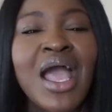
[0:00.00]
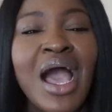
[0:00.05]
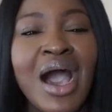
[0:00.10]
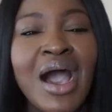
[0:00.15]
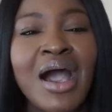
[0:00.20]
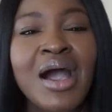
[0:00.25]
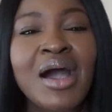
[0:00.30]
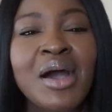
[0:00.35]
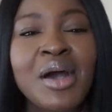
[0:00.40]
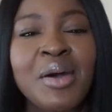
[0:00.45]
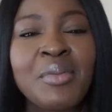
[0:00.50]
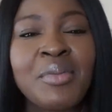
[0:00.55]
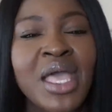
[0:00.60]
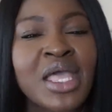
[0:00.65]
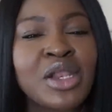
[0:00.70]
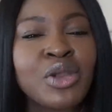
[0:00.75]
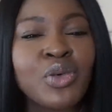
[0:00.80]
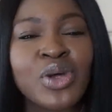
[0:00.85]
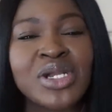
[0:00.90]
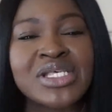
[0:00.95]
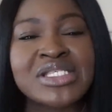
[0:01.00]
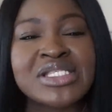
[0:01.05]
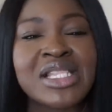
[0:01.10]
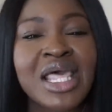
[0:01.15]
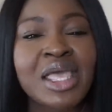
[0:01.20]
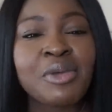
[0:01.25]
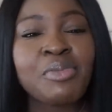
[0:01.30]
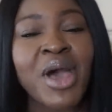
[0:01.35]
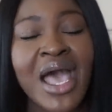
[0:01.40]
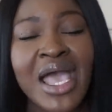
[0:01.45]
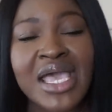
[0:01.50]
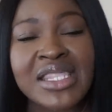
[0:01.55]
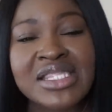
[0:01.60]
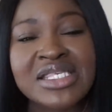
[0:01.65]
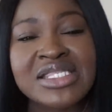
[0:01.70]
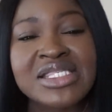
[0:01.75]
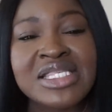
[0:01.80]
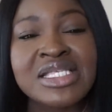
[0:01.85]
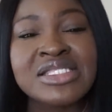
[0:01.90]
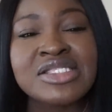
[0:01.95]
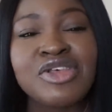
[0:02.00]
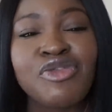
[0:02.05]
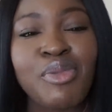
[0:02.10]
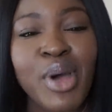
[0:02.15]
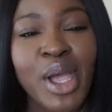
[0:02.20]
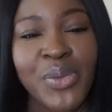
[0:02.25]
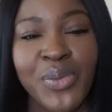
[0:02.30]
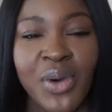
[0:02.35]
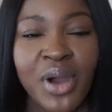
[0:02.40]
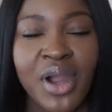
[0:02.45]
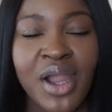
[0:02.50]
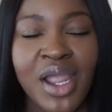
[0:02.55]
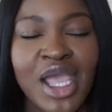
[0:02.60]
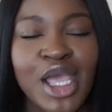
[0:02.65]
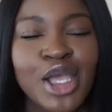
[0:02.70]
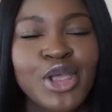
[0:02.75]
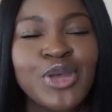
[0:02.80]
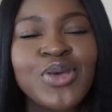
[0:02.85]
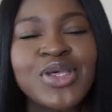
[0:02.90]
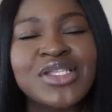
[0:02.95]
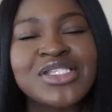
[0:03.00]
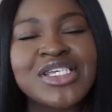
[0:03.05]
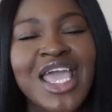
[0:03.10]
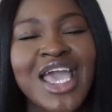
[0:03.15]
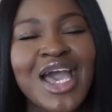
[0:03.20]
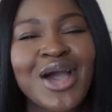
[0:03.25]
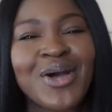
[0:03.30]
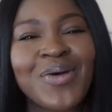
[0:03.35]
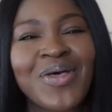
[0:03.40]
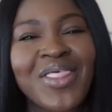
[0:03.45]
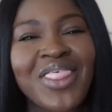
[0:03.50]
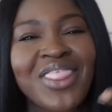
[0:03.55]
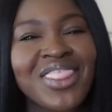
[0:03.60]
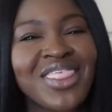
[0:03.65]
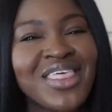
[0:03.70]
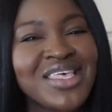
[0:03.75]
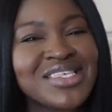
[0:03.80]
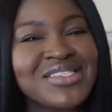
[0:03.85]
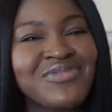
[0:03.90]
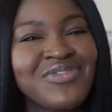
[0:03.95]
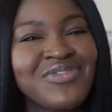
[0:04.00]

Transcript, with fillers: and you want to see like behind the scenes of my work, you can check out this